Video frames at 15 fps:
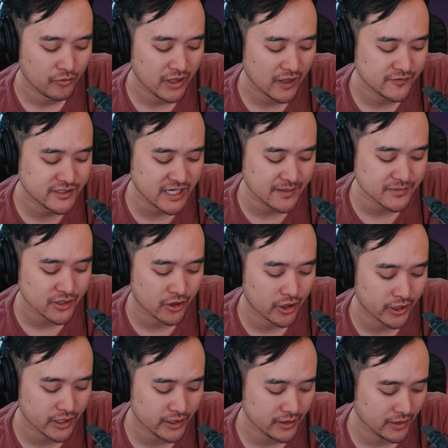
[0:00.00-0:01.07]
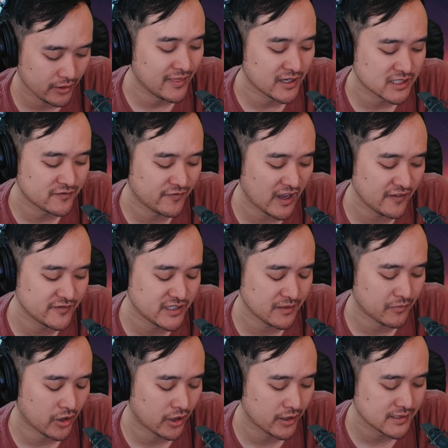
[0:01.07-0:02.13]
we have James Harden, and there's 5
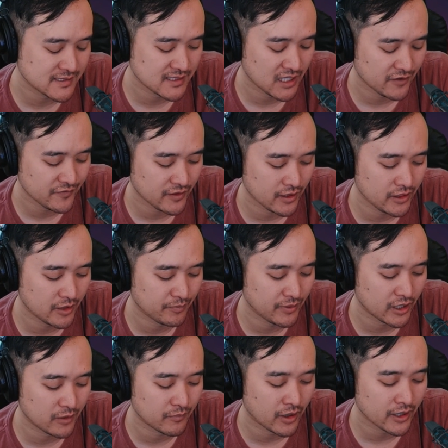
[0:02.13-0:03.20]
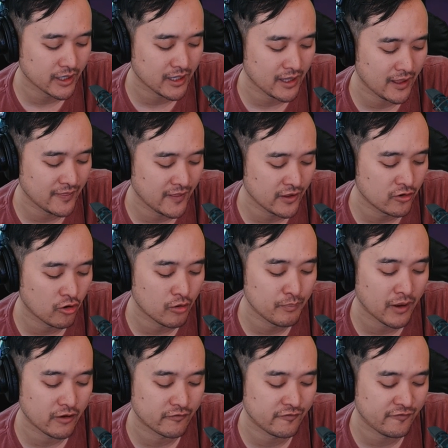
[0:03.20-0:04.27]
James Hardens left in the player market, and they go
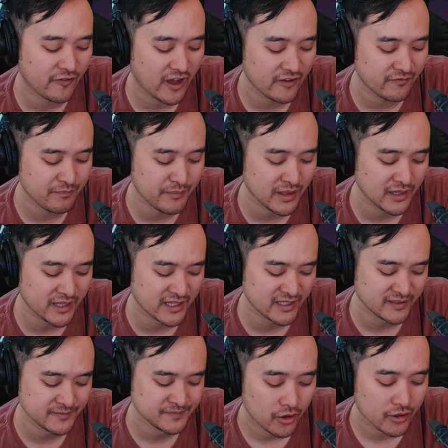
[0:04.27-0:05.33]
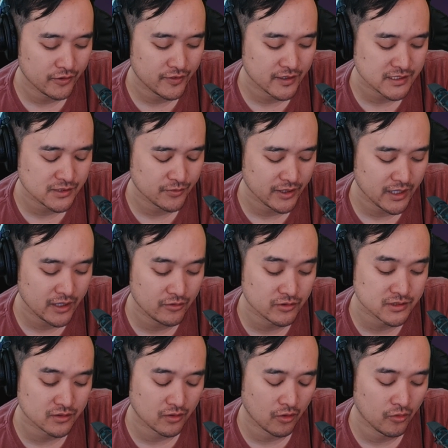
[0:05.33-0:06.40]
about 5 million. Earlier this week, he
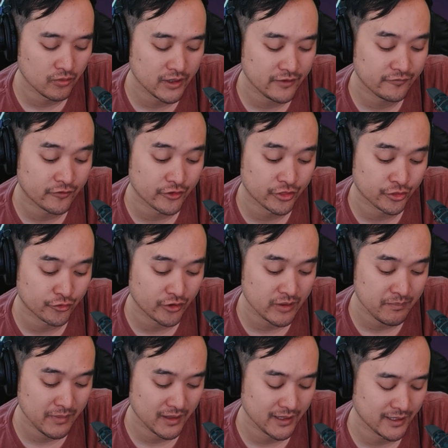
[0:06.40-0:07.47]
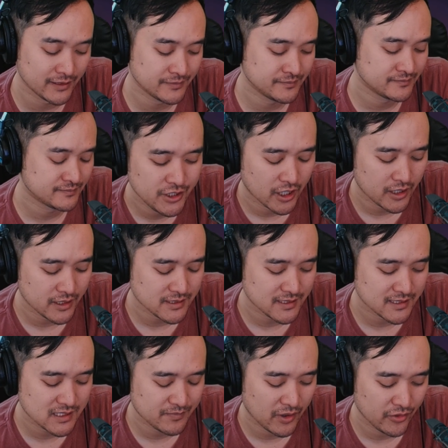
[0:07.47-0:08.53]
was only for 3 million. Giannis
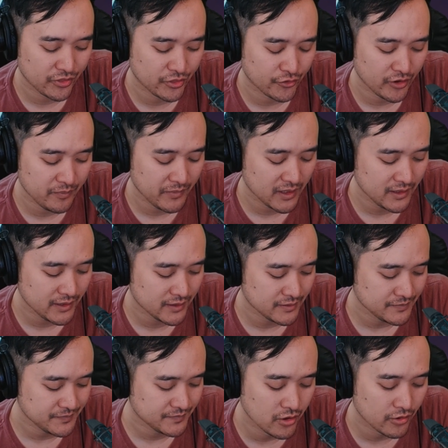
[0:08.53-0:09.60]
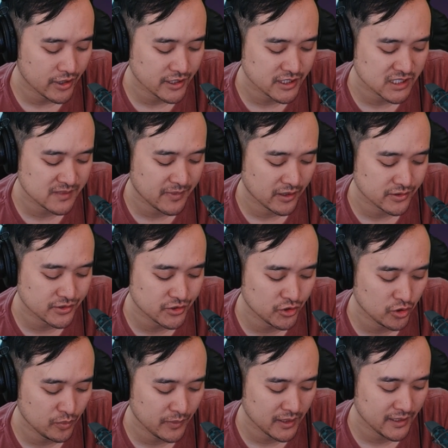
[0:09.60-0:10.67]
is about 3 million. Jokic is about
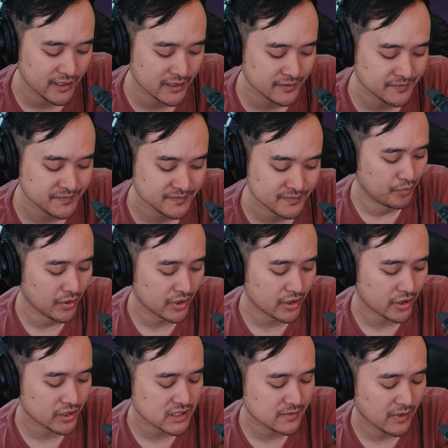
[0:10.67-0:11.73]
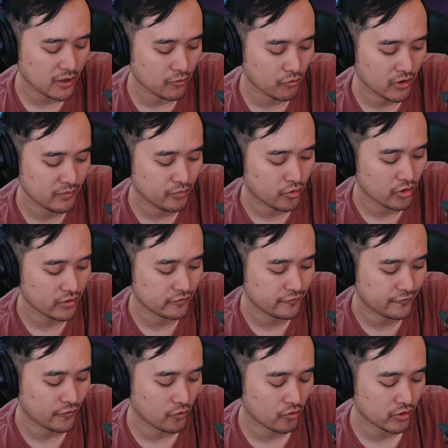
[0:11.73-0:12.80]
2 million. Booker is about
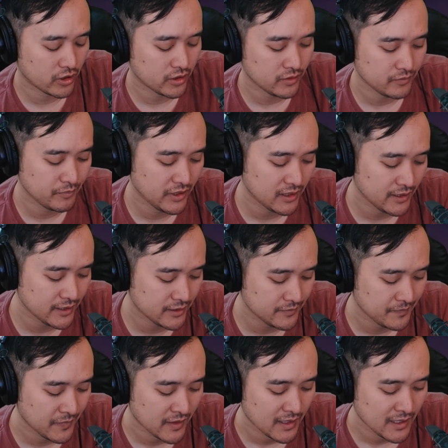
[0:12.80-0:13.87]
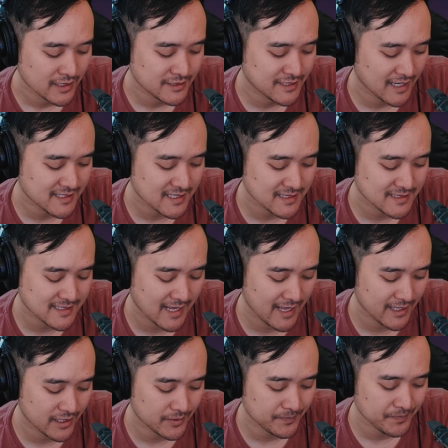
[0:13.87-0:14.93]
1.4 million. Jason
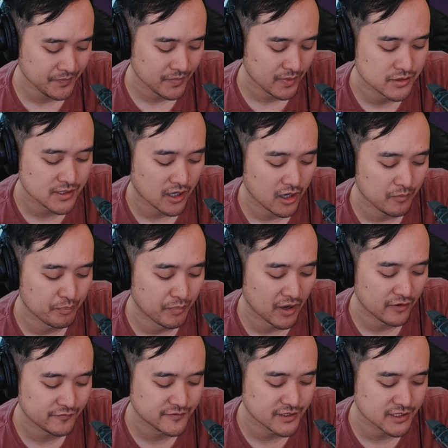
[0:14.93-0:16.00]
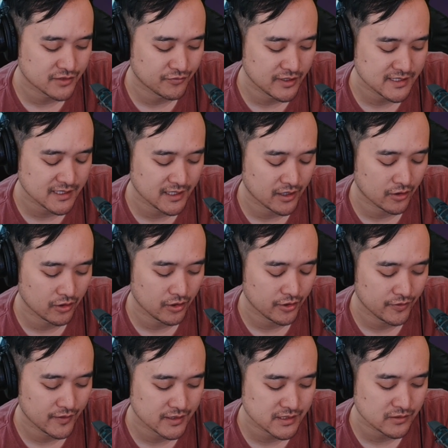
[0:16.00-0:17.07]
Tatum, who saw a buff just recently earlier
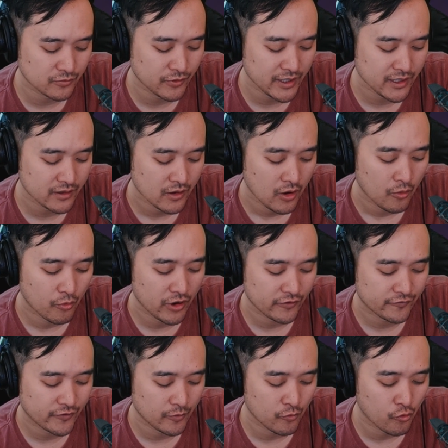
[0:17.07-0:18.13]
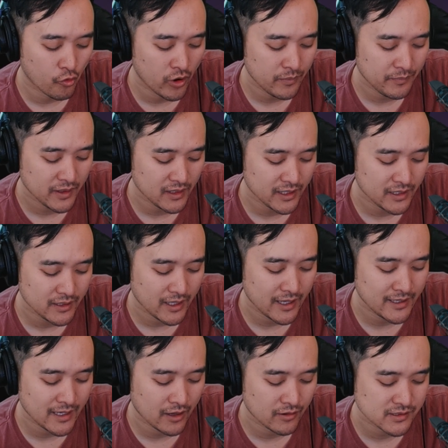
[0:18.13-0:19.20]
this week, went from 1 million
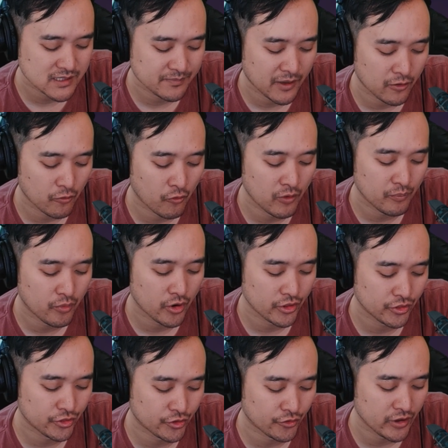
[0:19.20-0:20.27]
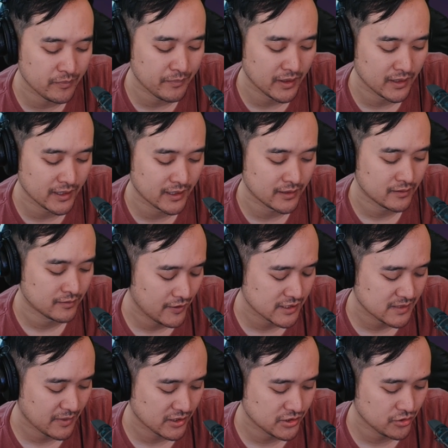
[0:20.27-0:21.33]
and now is about 1.3 million, and
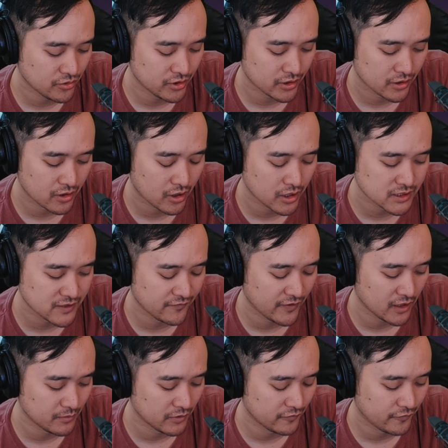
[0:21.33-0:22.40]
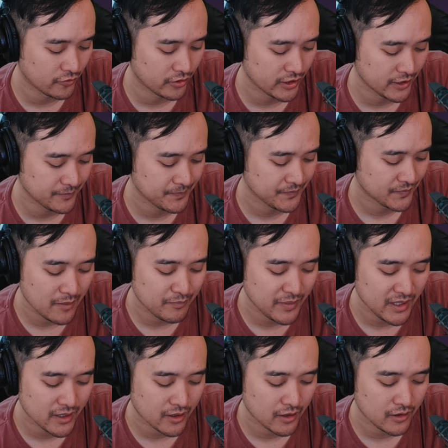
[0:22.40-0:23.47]
there's about 200 cards available for him.
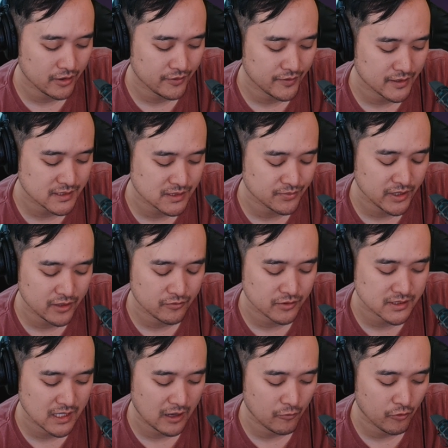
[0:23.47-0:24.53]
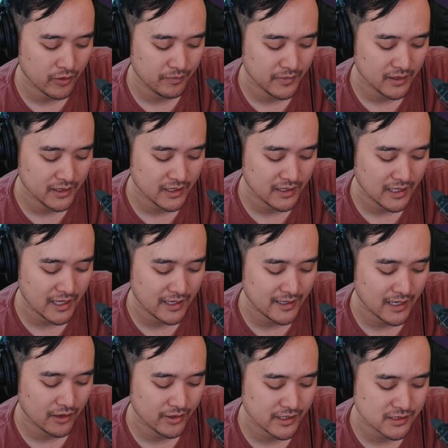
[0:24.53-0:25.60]
Embiid earlier this week was at 1 million and
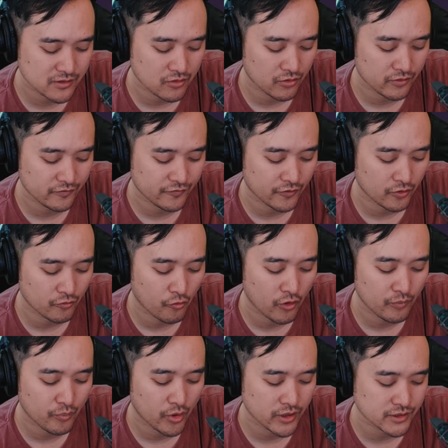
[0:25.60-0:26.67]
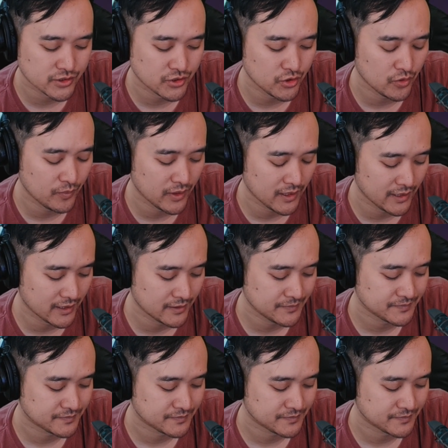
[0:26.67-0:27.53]
now he's going for 1.2 million.